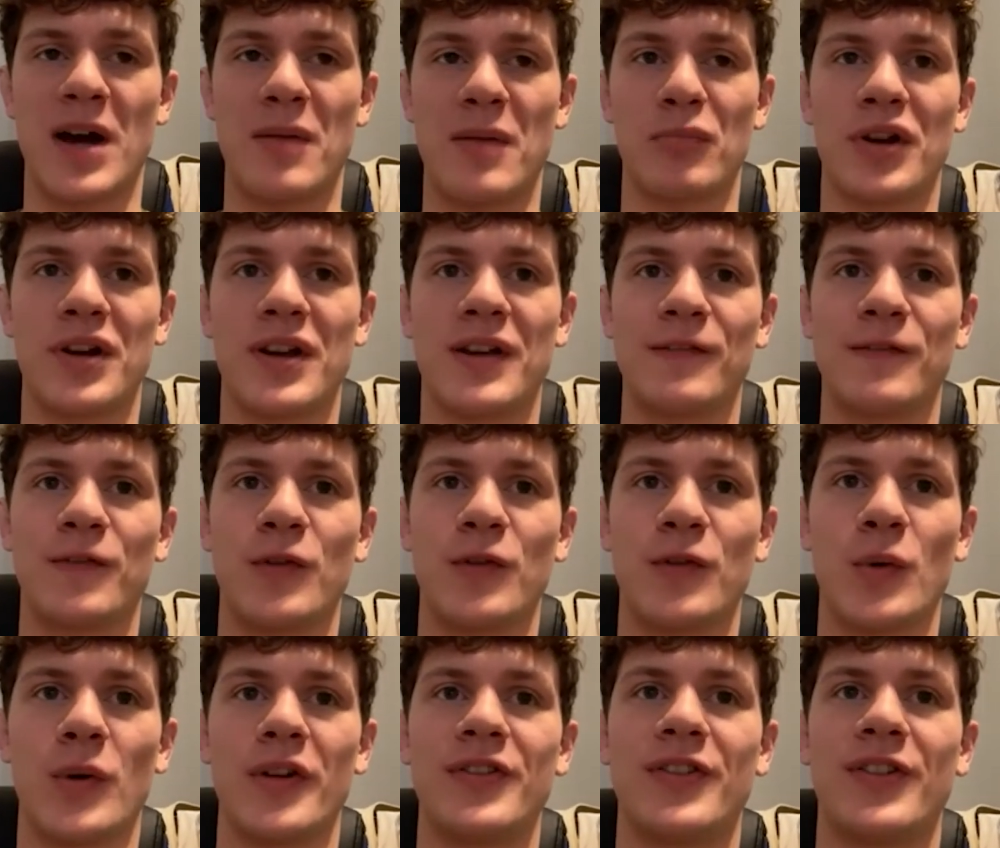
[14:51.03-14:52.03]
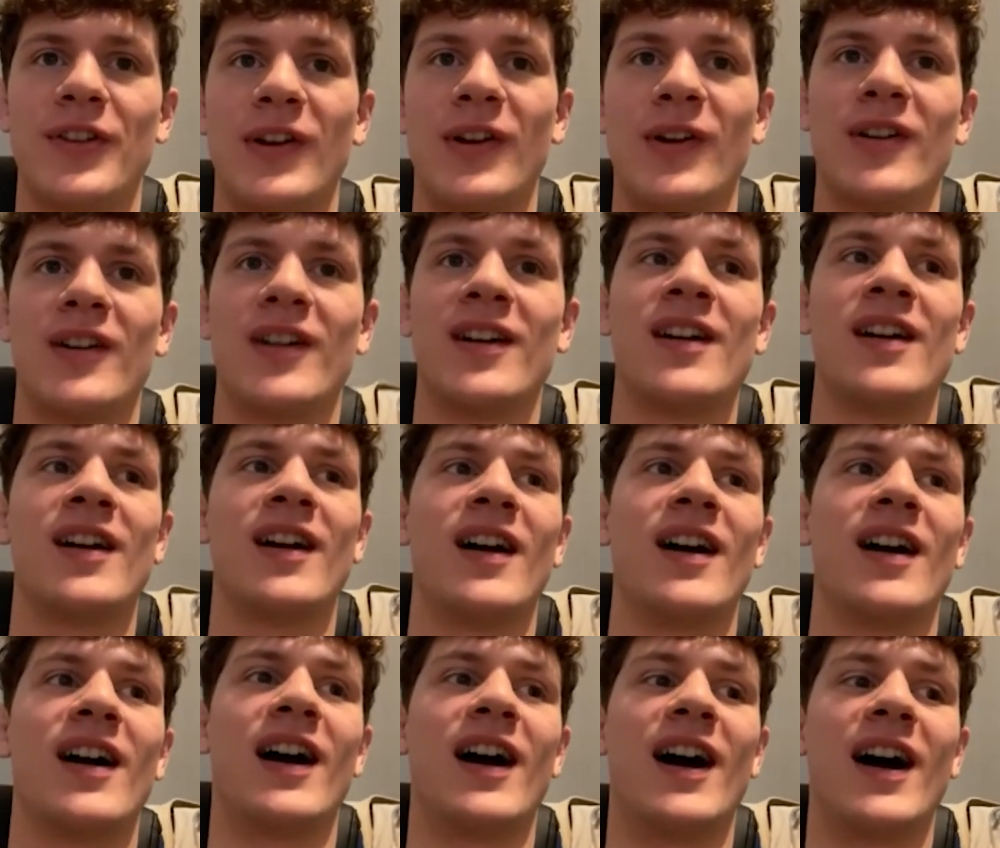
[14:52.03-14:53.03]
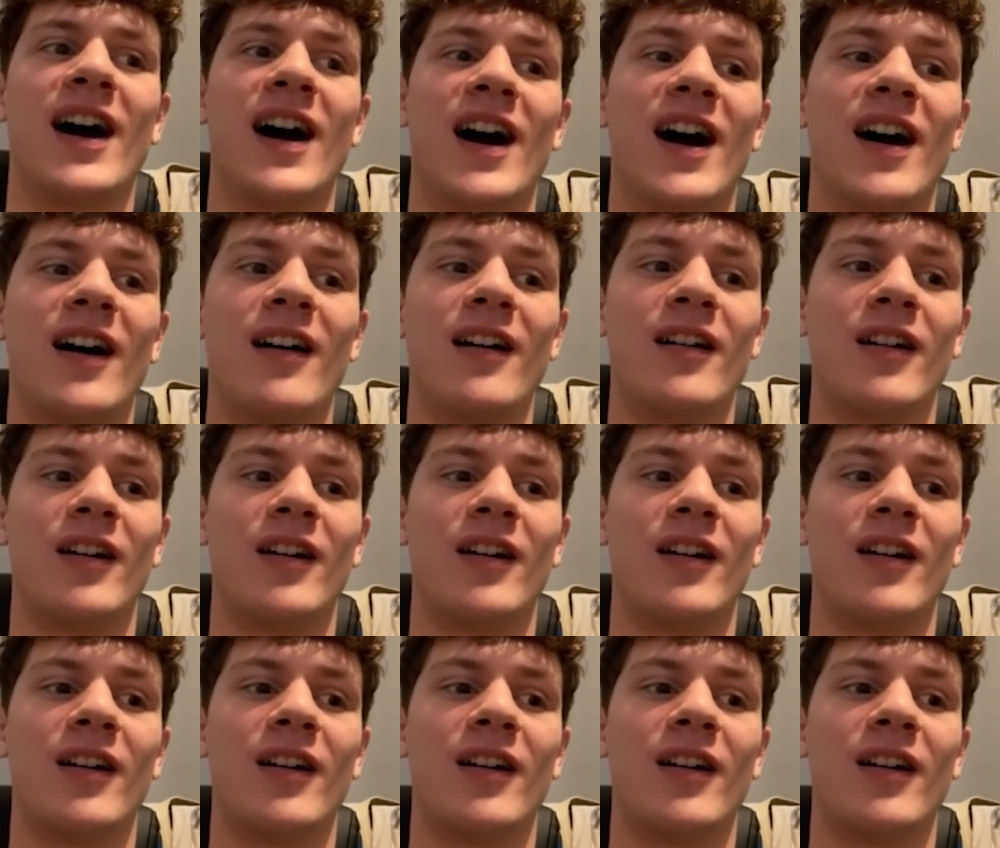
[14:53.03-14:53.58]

I'm looking forward to. Uh,